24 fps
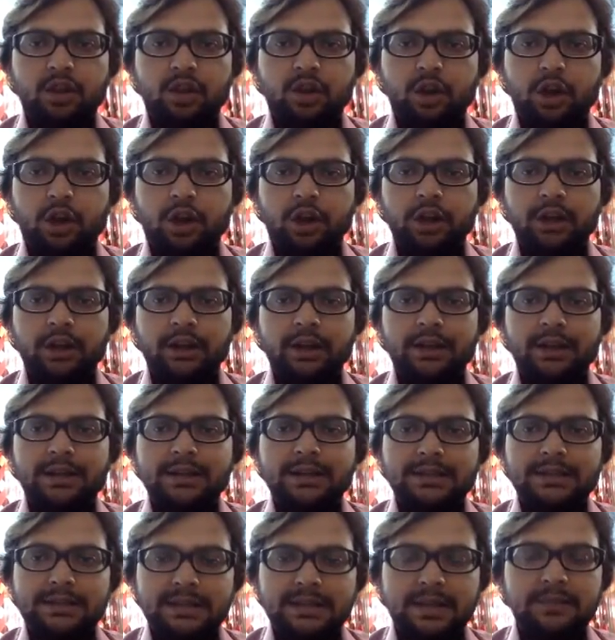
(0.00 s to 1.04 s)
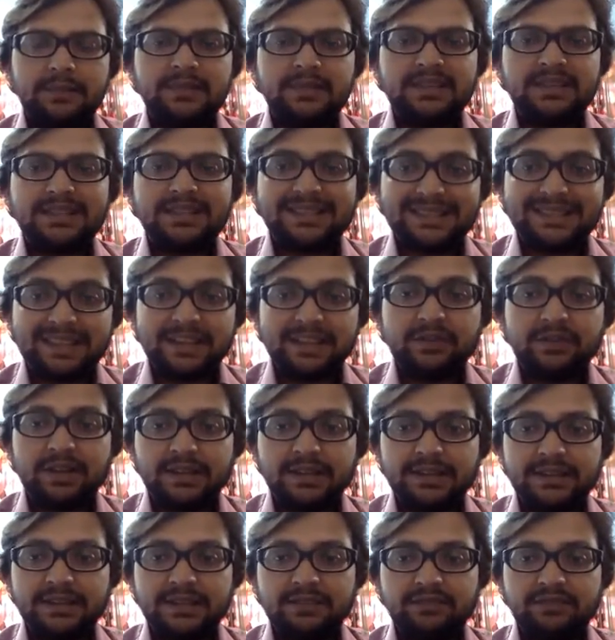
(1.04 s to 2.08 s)
on some
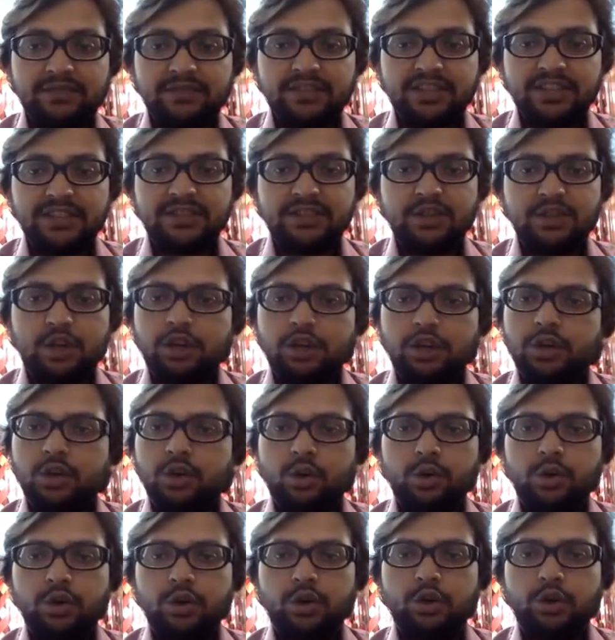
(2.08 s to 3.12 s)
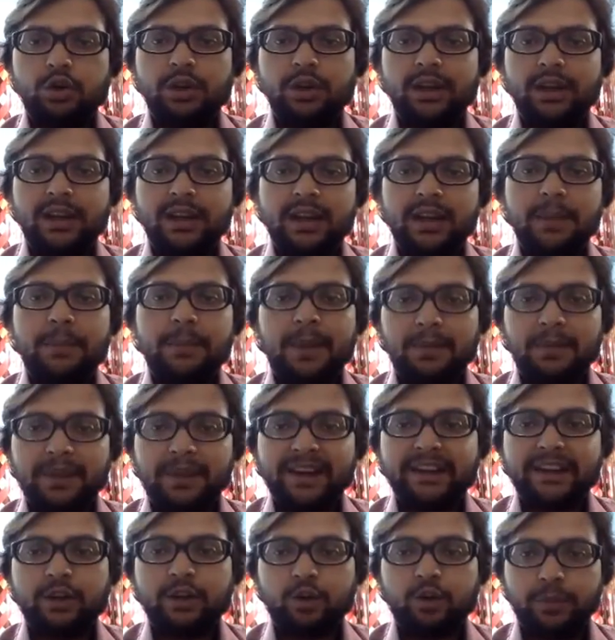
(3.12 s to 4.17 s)
servers which is not known in a
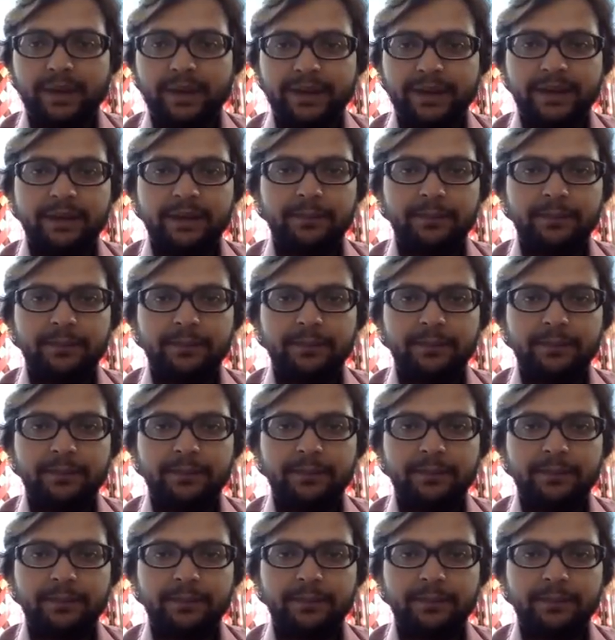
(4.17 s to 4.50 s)
public domain.